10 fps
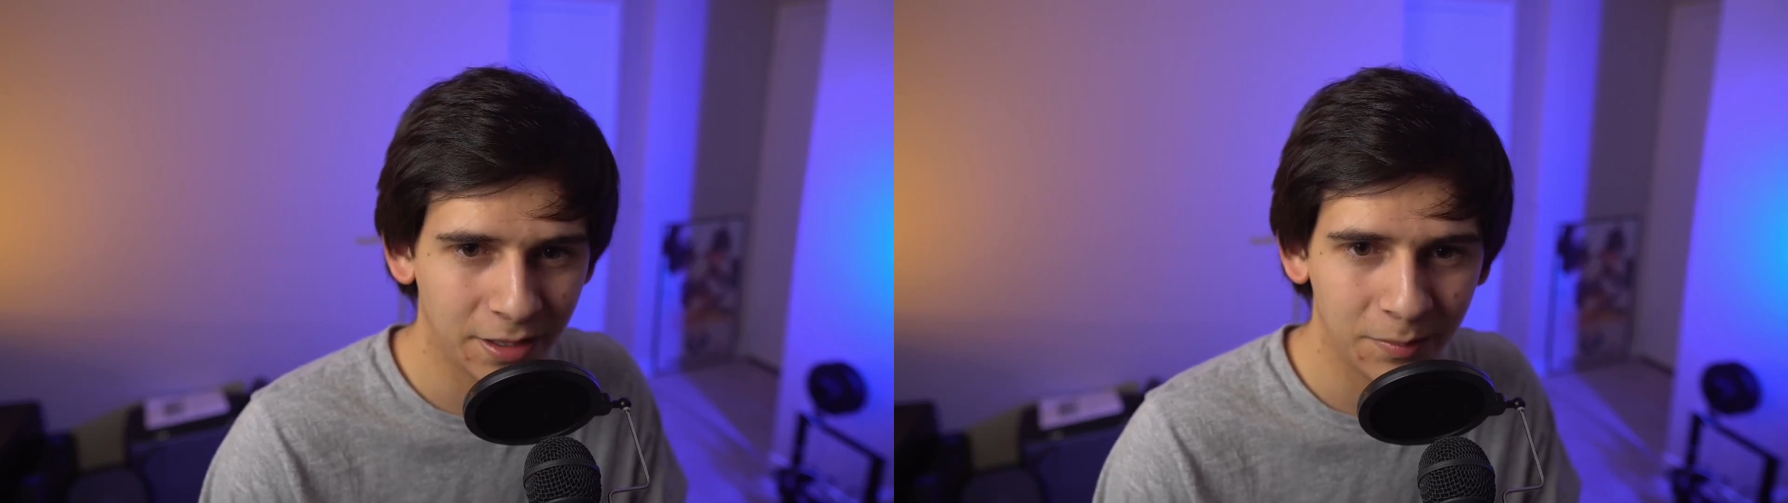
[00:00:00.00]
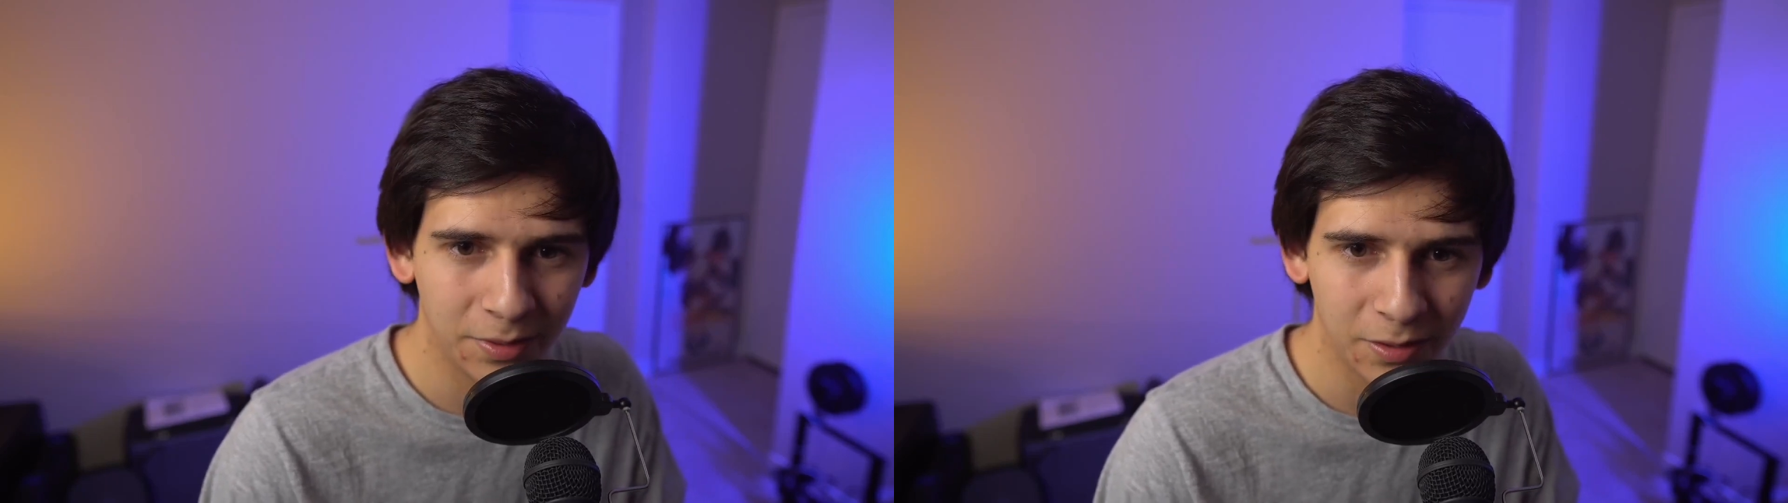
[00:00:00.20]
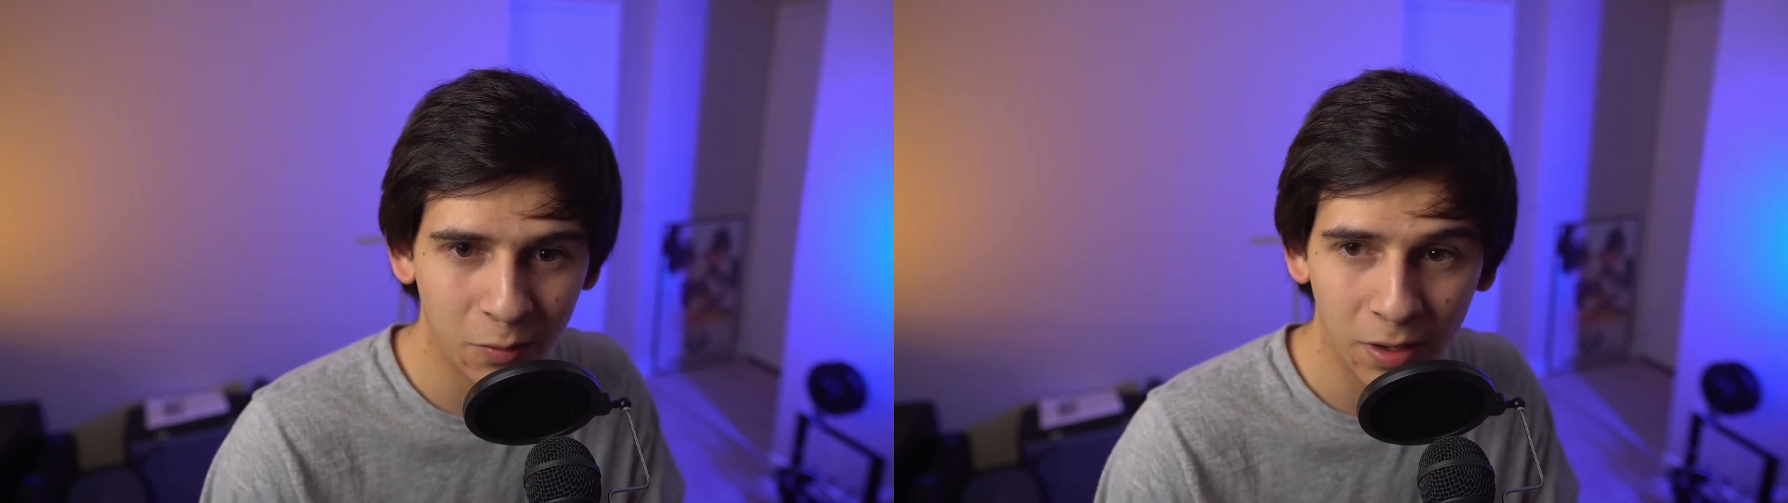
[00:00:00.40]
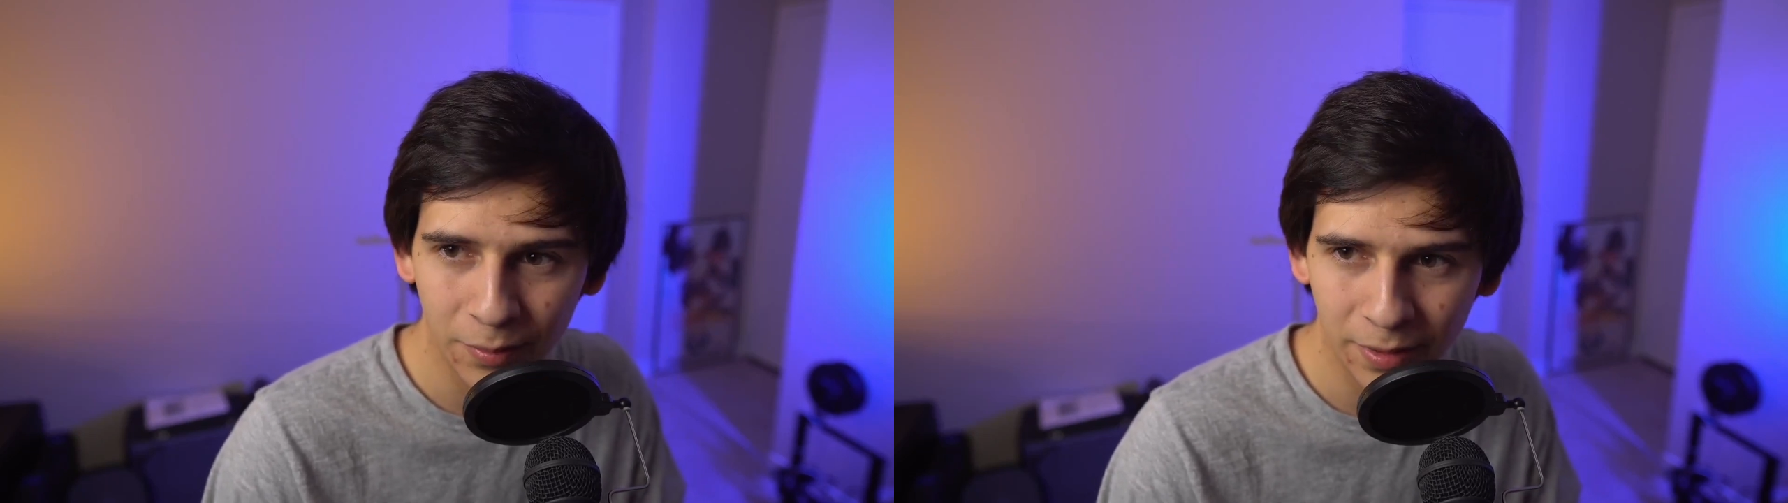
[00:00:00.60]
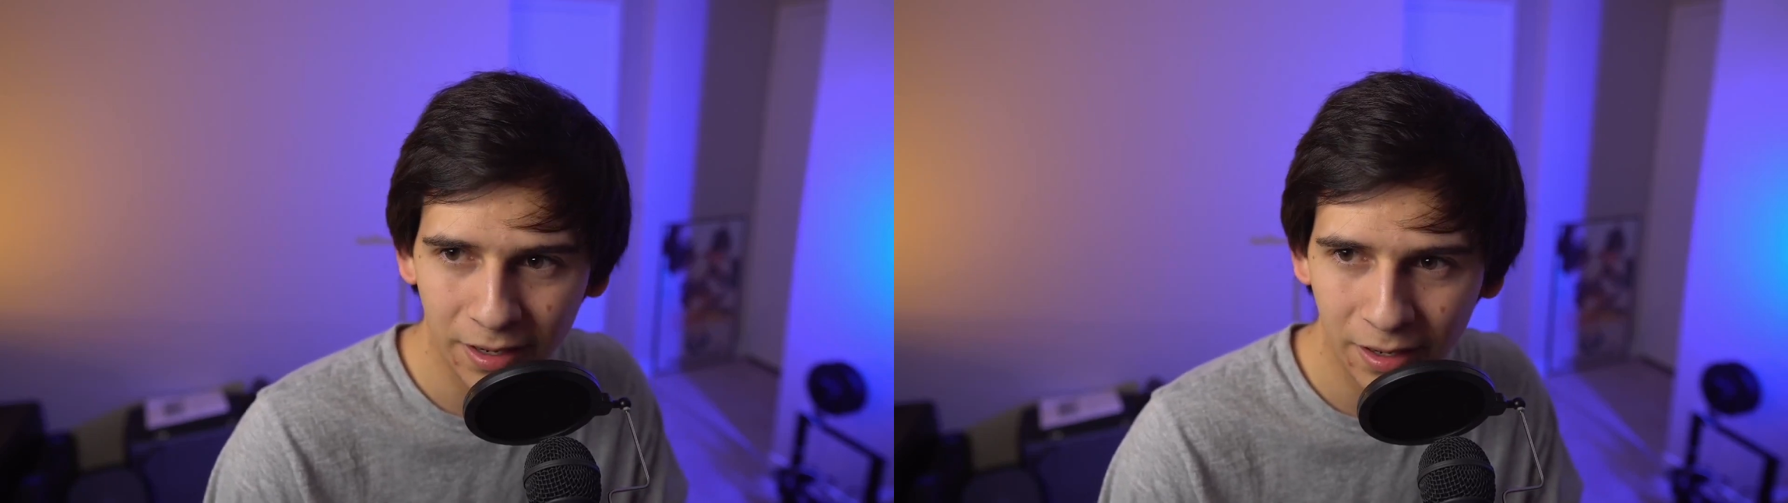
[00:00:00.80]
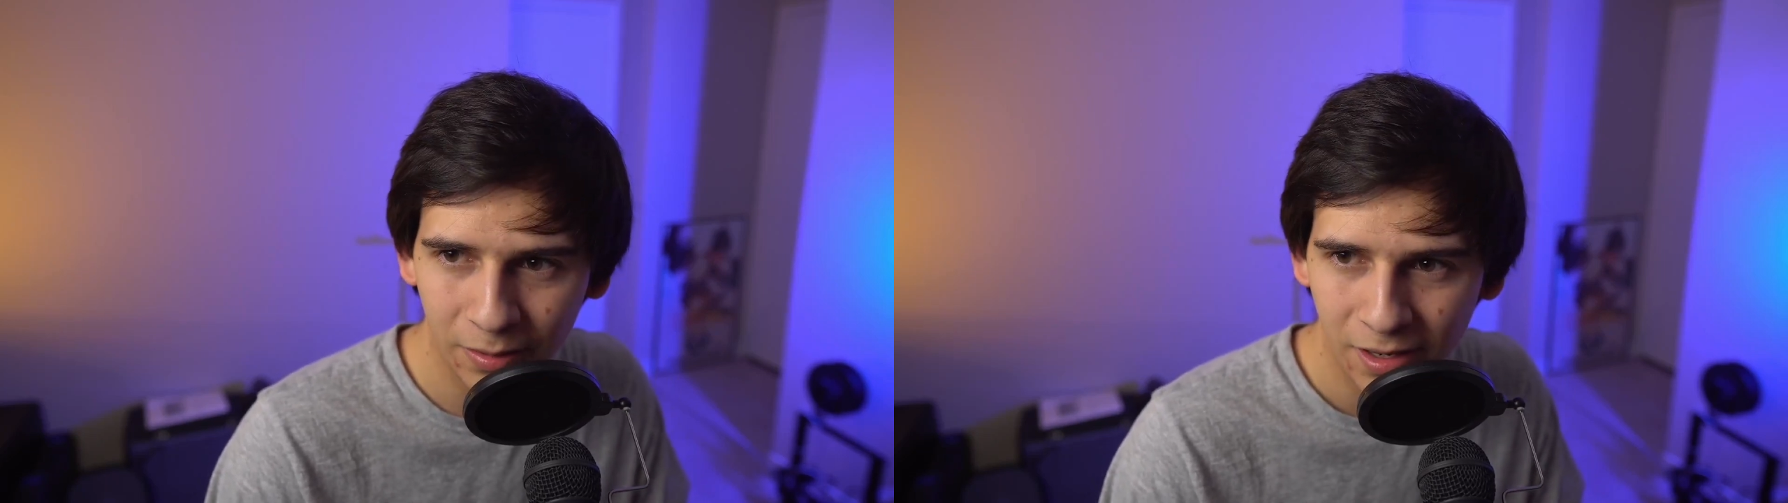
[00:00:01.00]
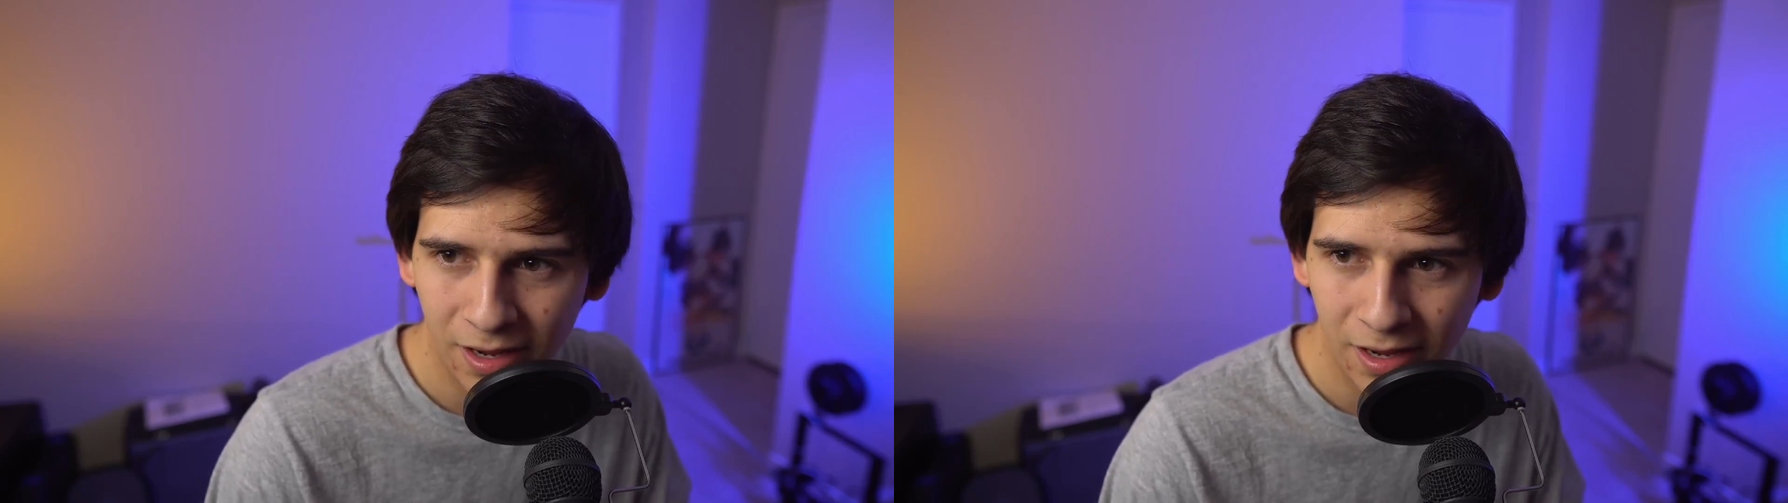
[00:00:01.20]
that I'm being quiet right now.